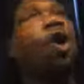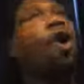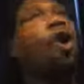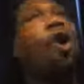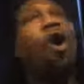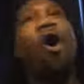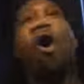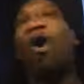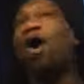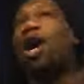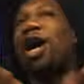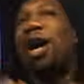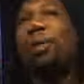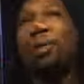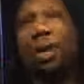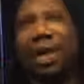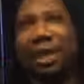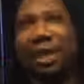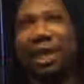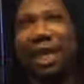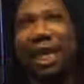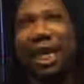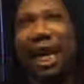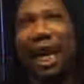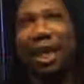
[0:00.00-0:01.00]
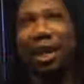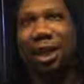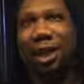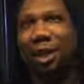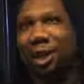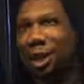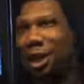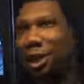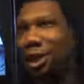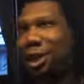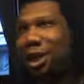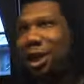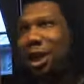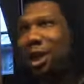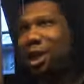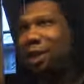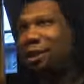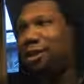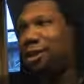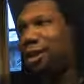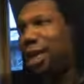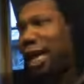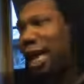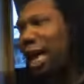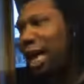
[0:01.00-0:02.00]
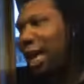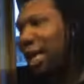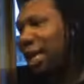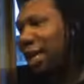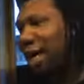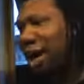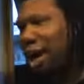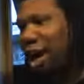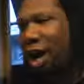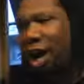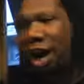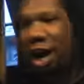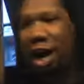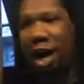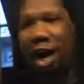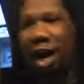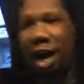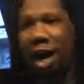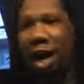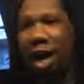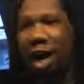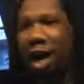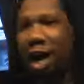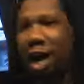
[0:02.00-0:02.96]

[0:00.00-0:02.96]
all coming together to say, uh,